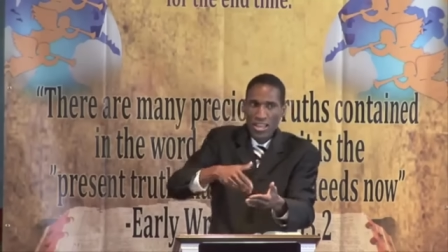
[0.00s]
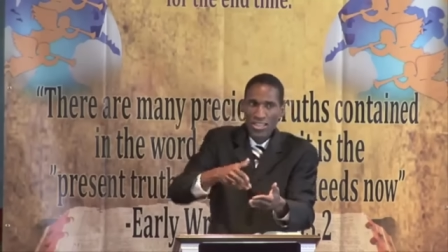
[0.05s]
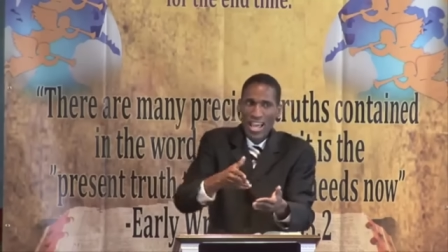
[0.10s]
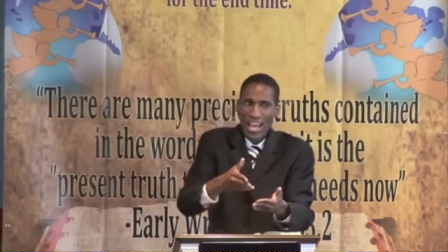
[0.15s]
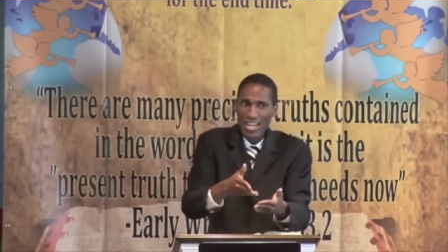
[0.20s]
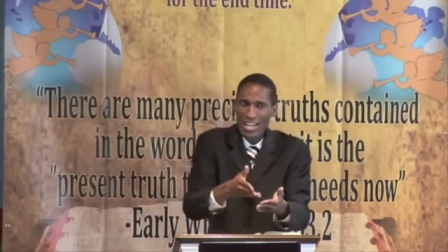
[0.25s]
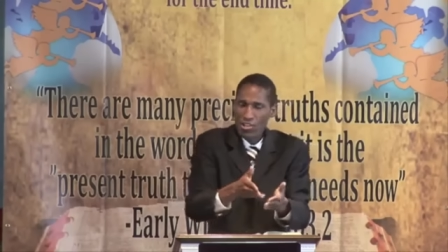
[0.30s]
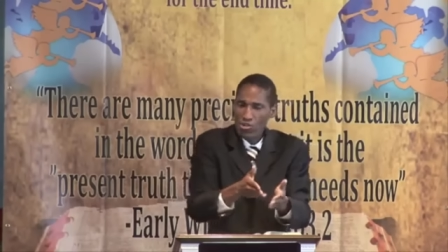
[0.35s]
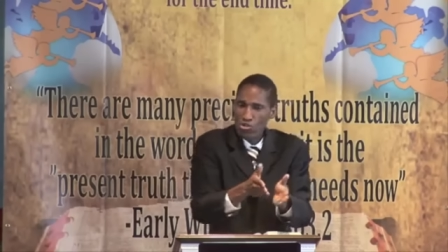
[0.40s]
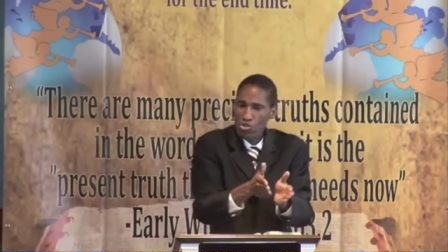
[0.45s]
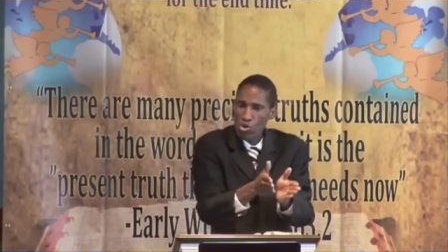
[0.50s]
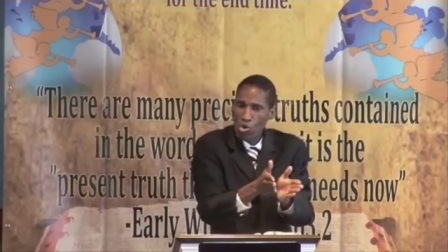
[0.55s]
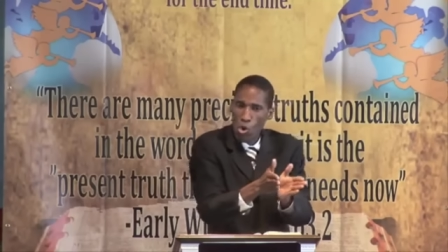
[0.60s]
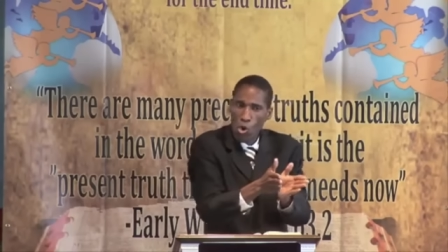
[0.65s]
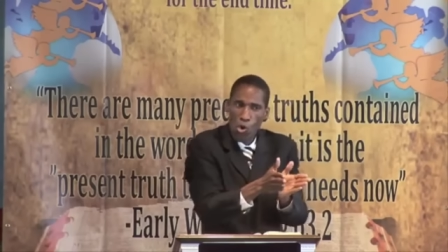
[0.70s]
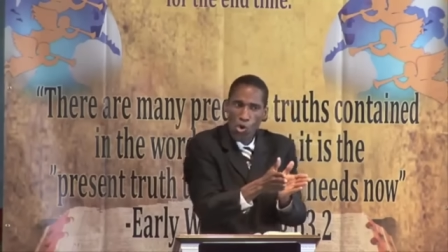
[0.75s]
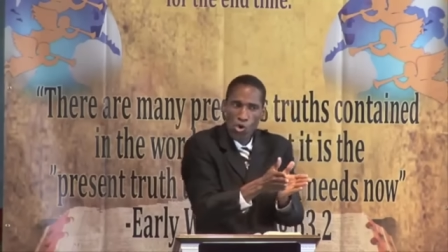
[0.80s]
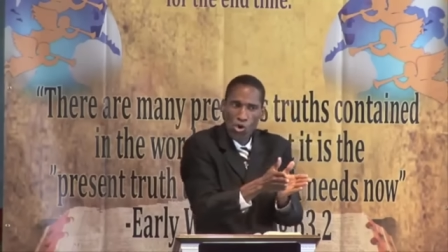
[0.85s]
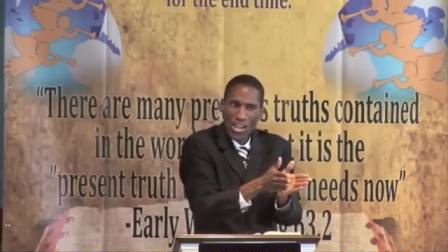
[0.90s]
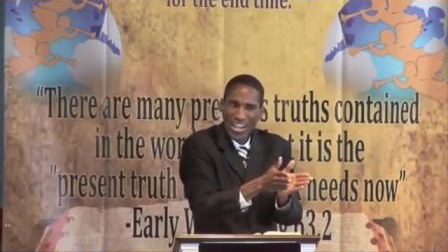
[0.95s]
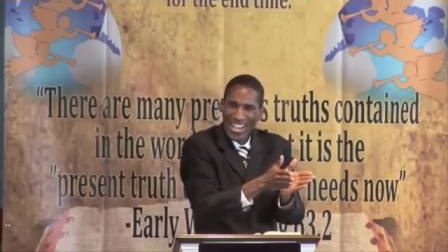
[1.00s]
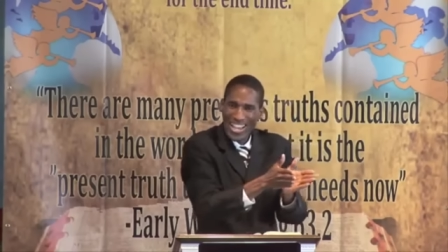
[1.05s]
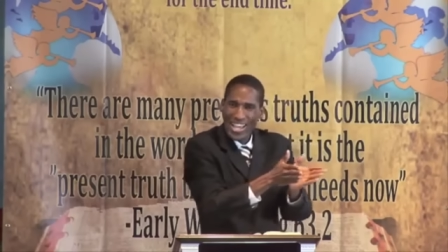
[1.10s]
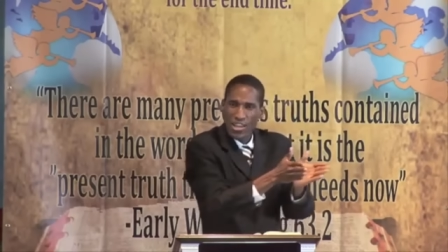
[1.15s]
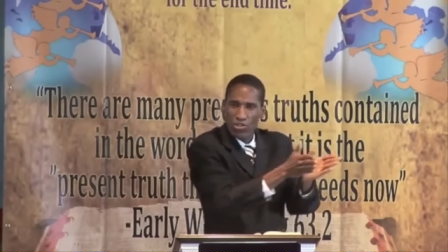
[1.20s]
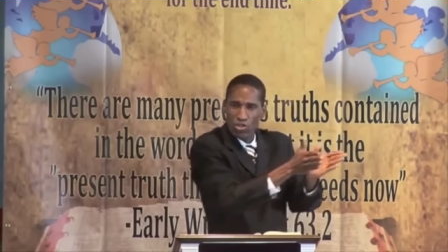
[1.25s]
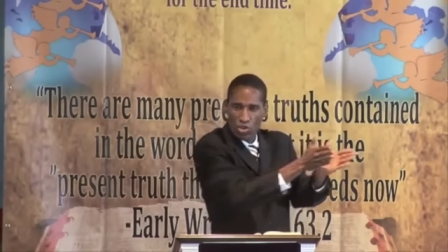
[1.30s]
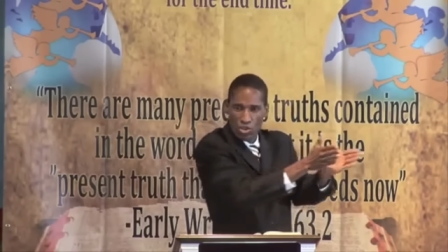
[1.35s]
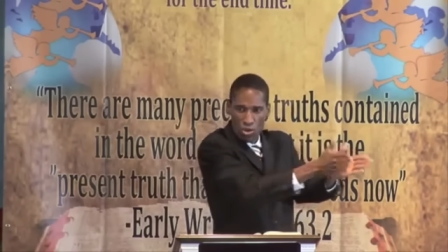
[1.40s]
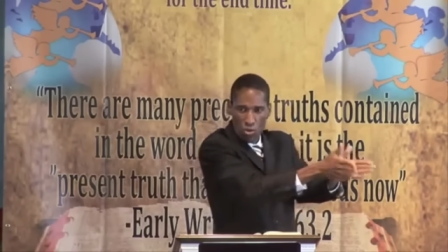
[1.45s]
That needs to go
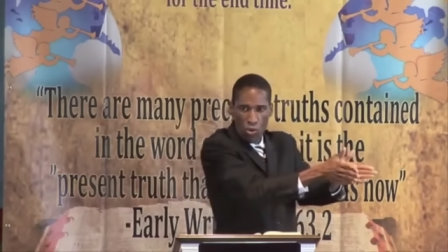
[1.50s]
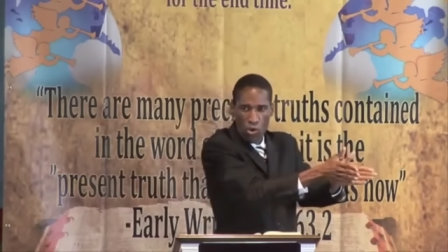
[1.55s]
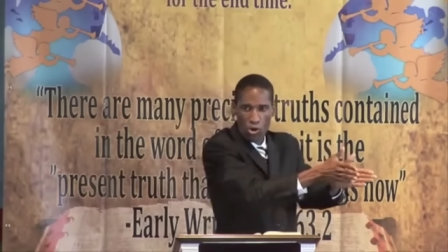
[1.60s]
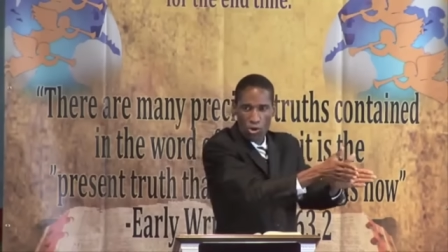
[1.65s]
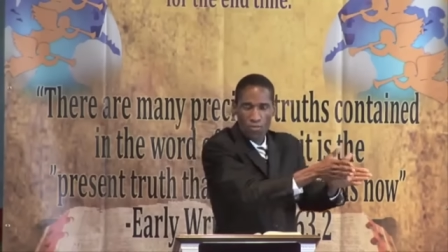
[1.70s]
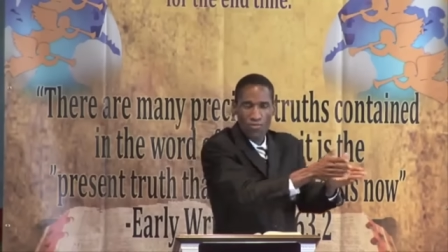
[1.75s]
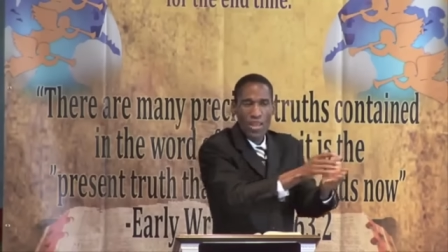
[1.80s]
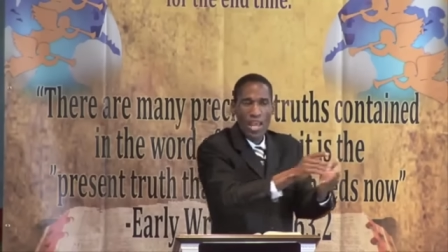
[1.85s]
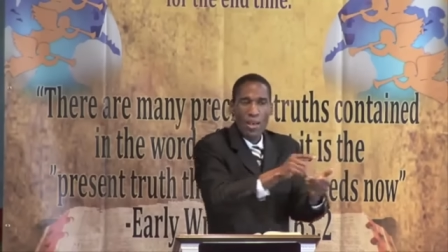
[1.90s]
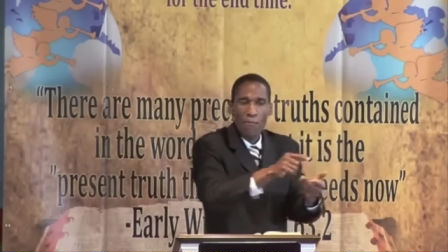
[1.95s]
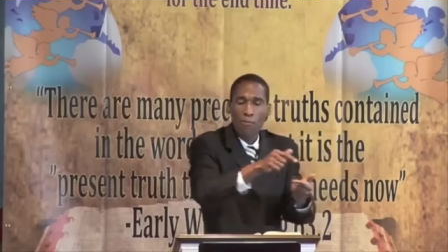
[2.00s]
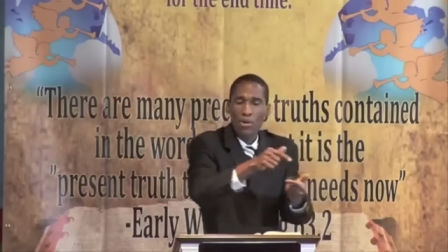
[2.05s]
into the world.